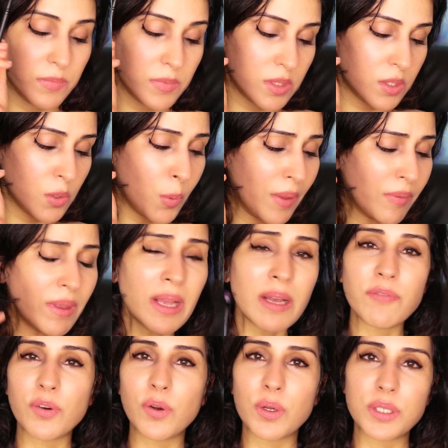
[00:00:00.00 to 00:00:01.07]
So one thing
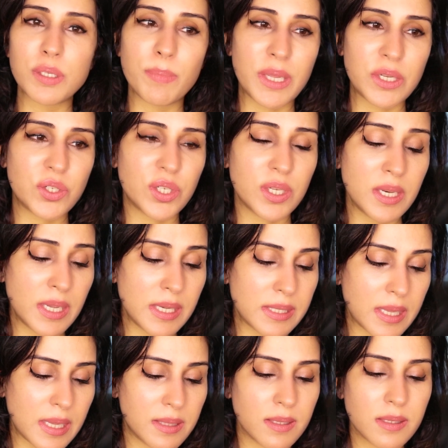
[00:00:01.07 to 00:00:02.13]
I forgot to mention is
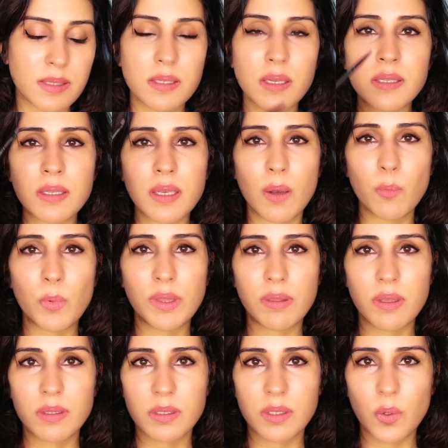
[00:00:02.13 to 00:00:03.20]
that this does come with
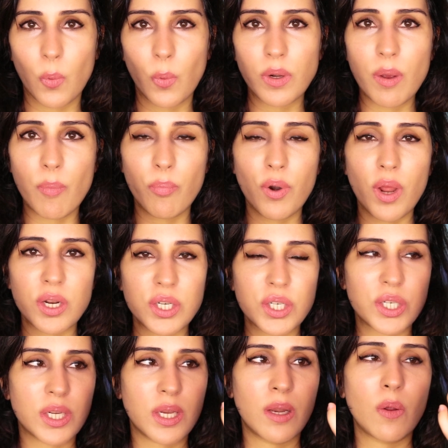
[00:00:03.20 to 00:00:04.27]
its own
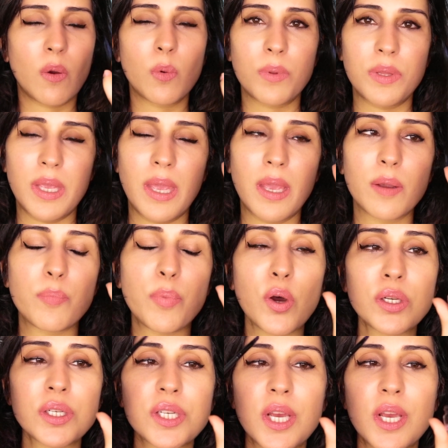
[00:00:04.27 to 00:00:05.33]
brush along with the ink
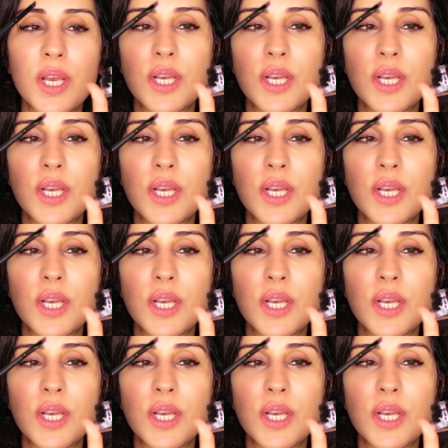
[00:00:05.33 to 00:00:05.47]
pot.